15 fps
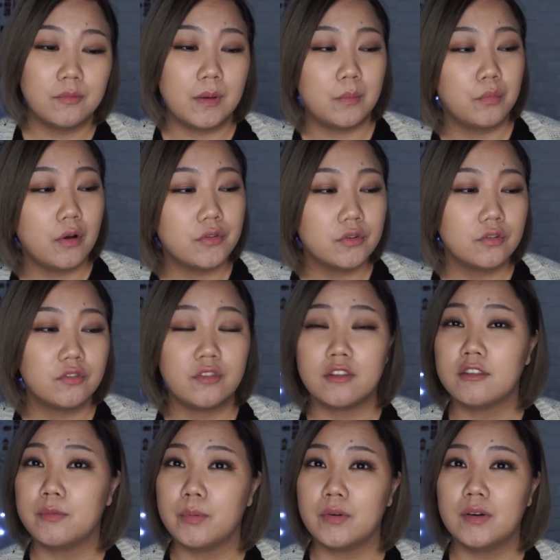my brother's
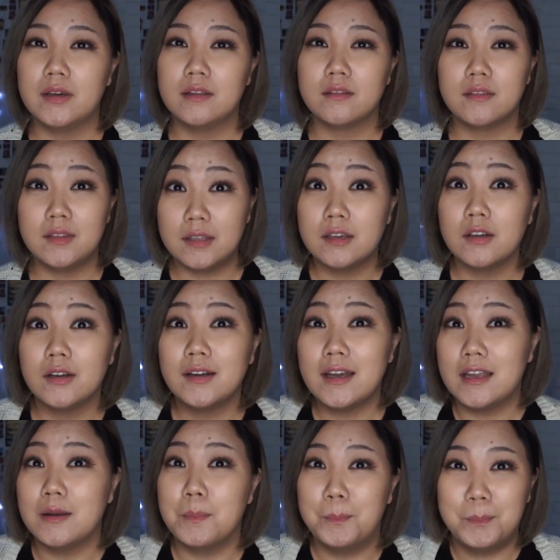experience here
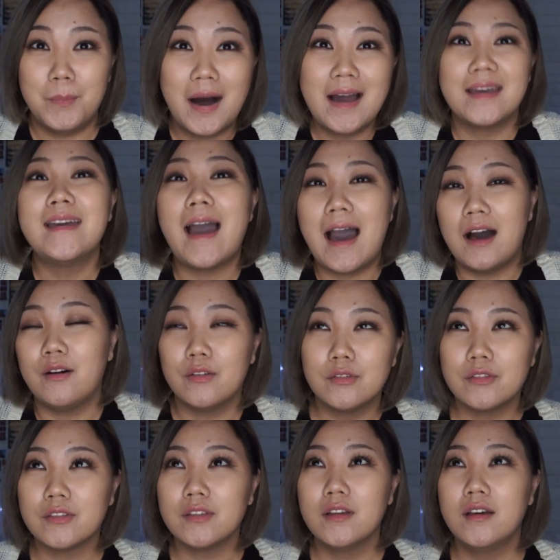in my
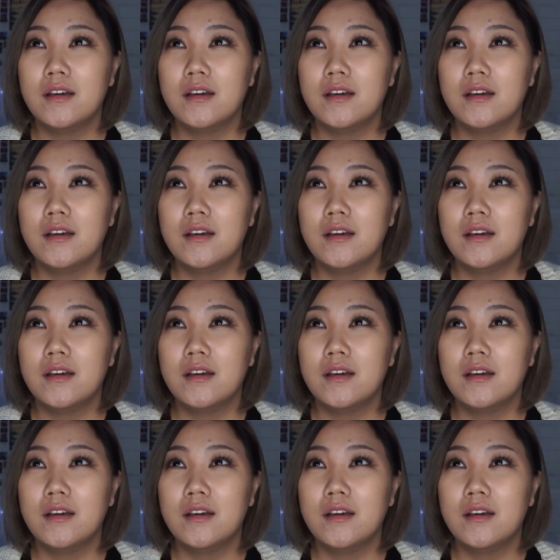house.